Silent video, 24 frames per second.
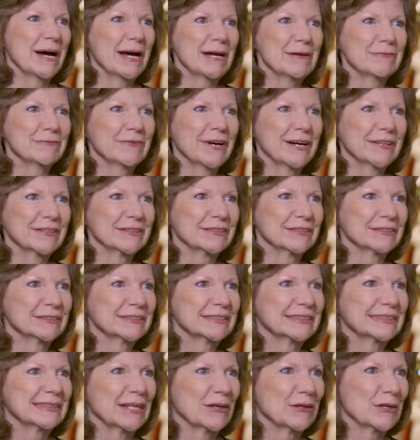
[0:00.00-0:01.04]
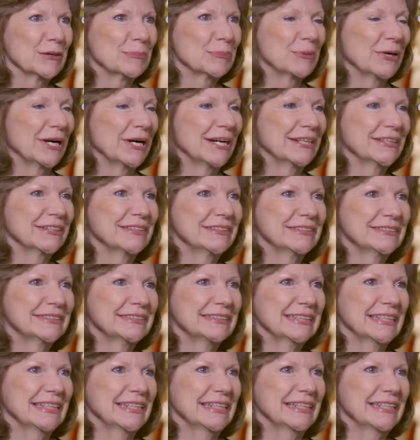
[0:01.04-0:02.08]
My father started
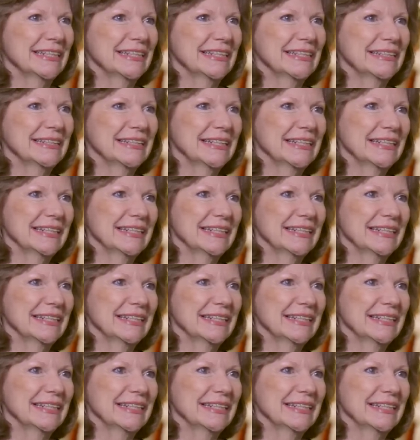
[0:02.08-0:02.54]
Bronner's in